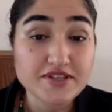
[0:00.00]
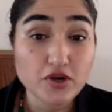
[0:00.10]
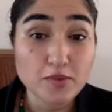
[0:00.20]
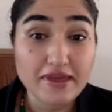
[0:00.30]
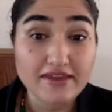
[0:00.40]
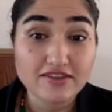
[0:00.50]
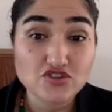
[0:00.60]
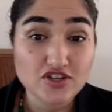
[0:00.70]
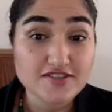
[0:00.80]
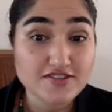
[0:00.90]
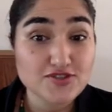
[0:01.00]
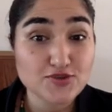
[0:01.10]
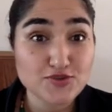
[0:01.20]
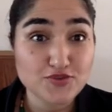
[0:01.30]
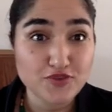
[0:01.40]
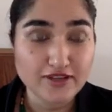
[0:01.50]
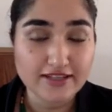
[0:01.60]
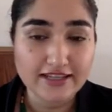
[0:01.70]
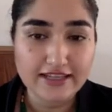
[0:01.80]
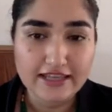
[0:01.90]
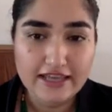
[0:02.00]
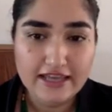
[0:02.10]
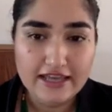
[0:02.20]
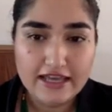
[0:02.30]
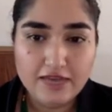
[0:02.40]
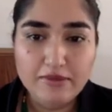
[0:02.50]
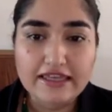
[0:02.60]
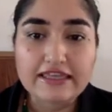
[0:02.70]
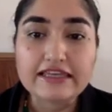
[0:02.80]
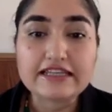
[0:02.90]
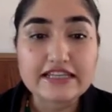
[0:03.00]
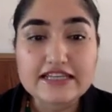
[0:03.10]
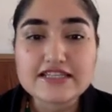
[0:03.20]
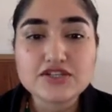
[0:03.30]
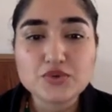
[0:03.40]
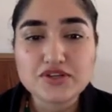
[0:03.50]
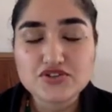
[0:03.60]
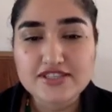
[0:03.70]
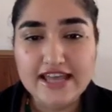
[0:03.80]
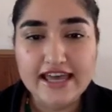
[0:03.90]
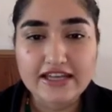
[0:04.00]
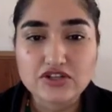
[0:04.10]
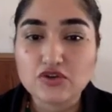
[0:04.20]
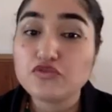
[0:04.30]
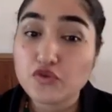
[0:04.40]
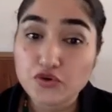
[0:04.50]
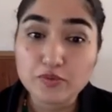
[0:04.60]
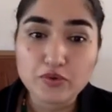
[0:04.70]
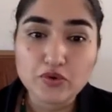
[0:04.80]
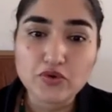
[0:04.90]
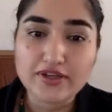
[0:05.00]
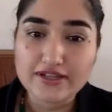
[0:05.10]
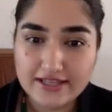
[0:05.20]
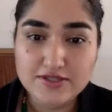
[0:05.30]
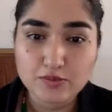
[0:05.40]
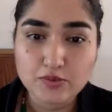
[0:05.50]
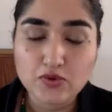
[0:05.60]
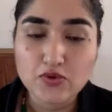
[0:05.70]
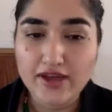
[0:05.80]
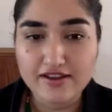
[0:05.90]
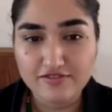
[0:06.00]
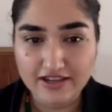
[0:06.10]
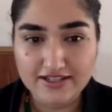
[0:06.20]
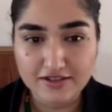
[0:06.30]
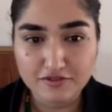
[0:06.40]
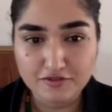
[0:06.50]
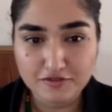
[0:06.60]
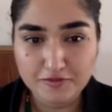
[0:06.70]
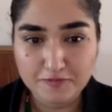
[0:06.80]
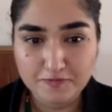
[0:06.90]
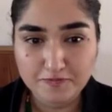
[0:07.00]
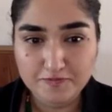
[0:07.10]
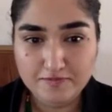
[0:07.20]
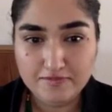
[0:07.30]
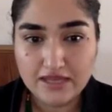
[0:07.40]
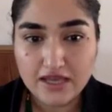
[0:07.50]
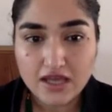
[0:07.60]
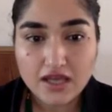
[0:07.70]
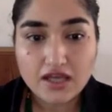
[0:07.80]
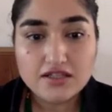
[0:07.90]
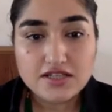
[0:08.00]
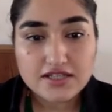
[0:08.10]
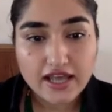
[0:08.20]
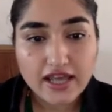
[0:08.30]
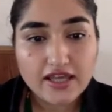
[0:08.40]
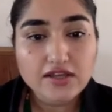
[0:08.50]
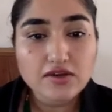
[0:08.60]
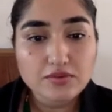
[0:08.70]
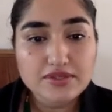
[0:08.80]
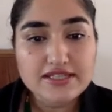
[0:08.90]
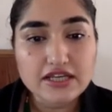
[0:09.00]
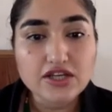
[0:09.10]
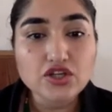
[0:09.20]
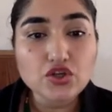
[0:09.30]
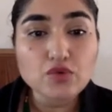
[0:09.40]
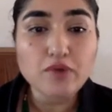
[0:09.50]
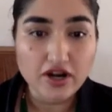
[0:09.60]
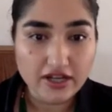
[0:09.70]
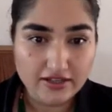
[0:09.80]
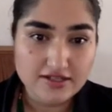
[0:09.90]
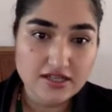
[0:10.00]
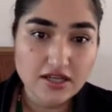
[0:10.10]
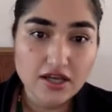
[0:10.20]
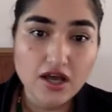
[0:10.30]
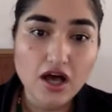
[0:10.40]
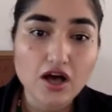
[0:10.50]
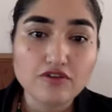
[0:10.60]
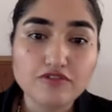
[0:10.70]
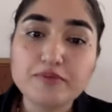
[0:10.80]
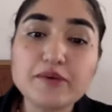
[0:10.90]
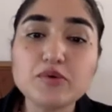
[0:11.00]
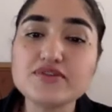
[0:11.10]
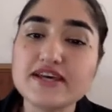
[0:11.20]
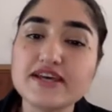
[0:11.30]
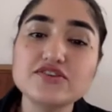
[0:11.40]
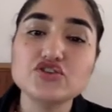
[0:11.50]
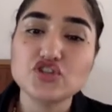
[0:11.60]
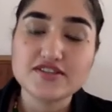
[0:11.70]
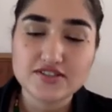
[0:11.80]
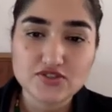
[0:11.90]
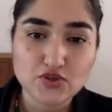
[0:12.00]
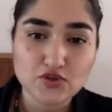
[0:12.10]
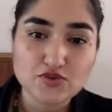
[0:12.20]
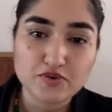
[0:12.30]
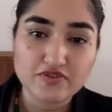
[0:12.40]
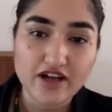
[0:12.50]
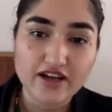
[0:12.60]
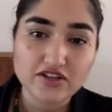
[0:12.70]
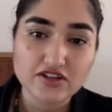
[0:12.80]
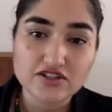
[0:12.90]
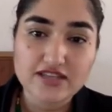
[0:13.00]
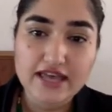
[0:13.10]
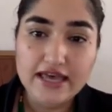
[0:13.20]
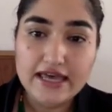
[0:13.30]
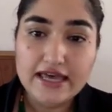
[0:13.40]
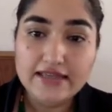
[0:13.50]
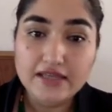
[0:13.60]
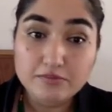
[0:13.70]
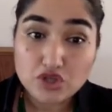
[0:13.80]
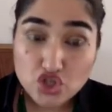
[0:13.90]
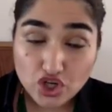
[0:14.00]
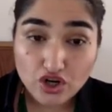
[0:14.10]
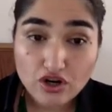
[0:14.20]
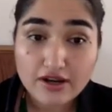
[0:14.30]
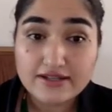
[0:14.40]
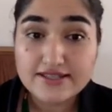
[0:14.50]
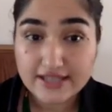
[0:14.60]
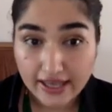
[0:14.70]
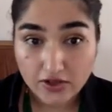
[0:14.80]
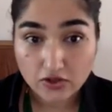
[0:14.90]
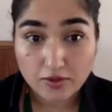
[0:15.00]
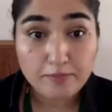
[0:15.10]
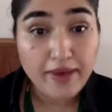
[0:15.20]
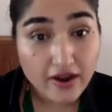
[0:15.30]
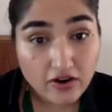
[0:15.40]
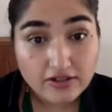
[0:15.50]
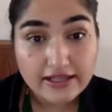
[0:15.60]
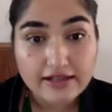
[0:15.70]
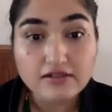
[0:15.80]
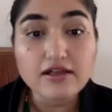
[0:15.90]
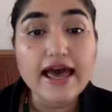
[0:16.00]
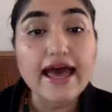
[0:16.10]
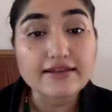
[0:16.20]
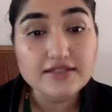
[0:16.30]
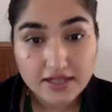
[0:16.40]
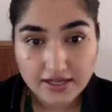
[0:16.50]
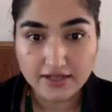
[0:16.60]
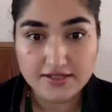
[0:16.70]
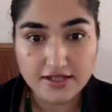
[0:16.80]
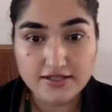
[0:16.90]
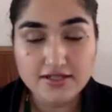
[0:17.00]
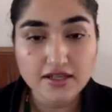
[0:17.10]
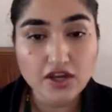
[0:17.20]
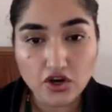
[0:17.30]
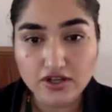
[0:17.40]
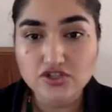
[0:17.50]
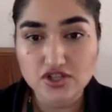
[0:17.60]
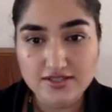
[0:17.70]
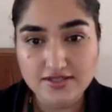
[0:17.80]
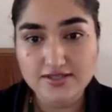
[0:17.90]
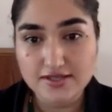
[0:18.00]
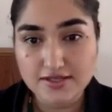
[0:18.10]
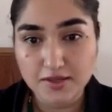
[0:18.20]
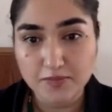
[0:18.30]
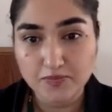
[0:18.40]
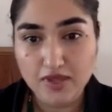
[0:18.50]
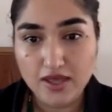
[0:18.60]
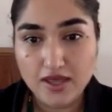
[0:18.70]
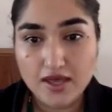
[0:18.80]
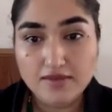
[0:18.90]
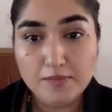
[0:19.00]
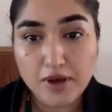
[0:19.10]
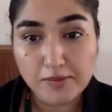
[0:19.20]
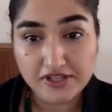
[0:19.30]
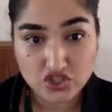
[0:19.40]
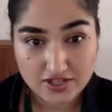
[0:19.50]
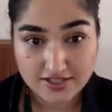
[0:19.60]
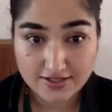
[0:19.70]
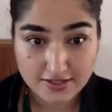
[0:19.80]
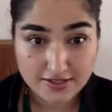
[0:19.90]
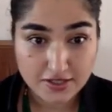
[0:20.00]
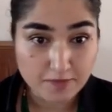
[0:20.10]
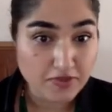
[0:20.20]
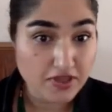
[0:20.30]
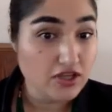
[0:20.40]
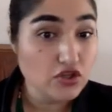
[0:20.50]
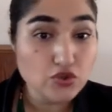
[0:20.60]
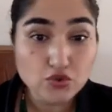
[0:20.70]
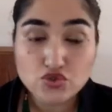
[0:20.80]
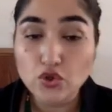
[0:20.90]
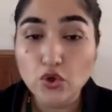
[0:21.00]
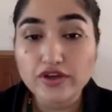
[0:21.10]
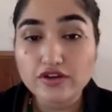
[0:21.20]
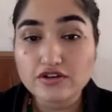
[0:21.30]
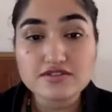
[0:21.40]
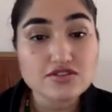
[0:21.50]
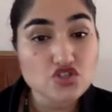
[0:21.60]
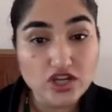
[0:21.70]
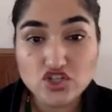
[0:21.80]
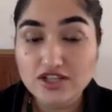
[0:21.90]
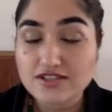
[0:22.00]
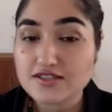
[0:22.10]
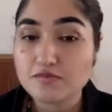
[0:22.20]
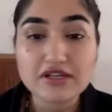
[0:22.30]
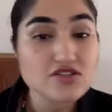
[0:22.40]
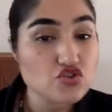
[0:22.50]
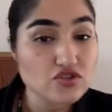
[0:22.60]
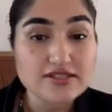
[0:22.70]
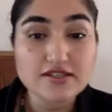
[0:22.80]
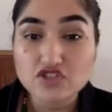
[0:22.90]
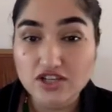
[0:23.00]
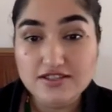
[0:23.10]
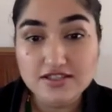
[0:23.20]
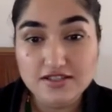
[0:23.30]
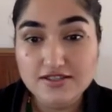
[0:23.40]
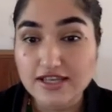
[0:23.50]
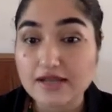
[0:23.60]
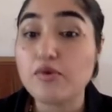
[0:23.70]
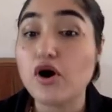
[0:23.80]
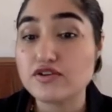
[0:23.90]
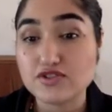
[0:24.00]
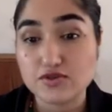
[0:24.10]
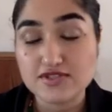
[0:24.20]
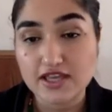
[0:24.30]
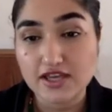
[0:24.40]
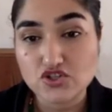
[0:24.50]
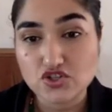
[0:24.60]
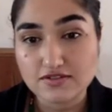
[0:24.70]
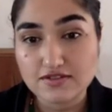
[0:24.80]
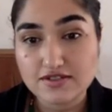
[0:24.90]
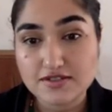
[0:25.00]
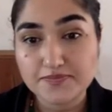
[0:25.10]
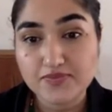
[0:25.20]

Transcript: are making justice user-friendly, making it easy to understand, affordable, accessible, and effective. Today, we see a new market of people-centered justice service providers that mature and scale parallel and connected to the current justice system, the public justice system that includes lawyers, judges, ministries of justice, and bar associations.